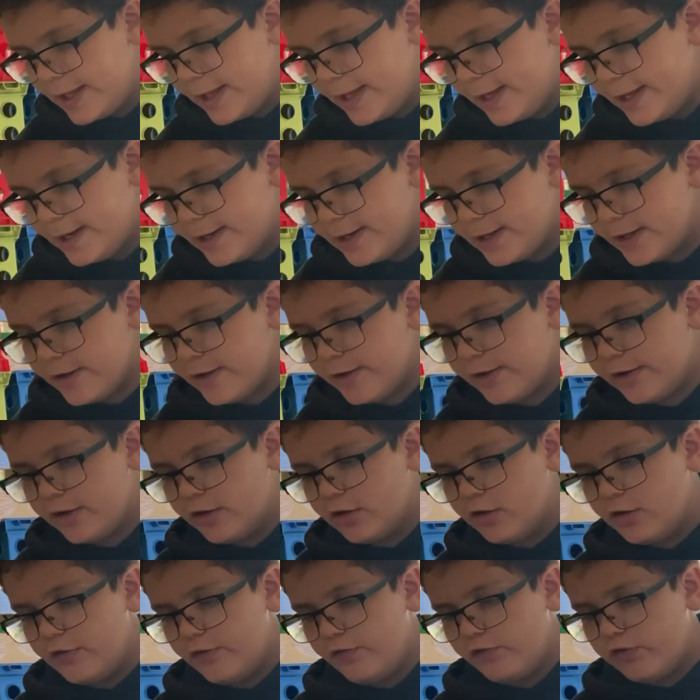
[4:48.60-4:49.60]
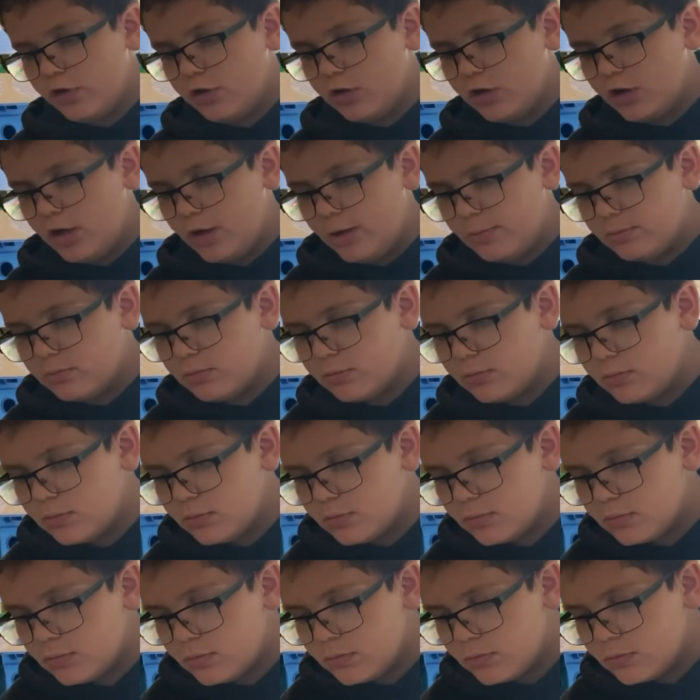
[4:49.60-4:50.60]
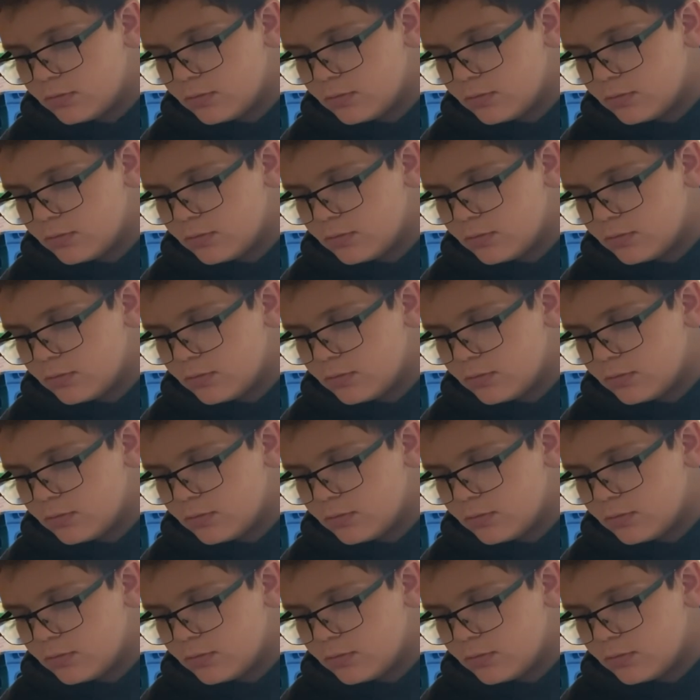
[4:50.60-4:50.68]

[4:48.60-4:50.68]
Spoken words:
(no one is talking)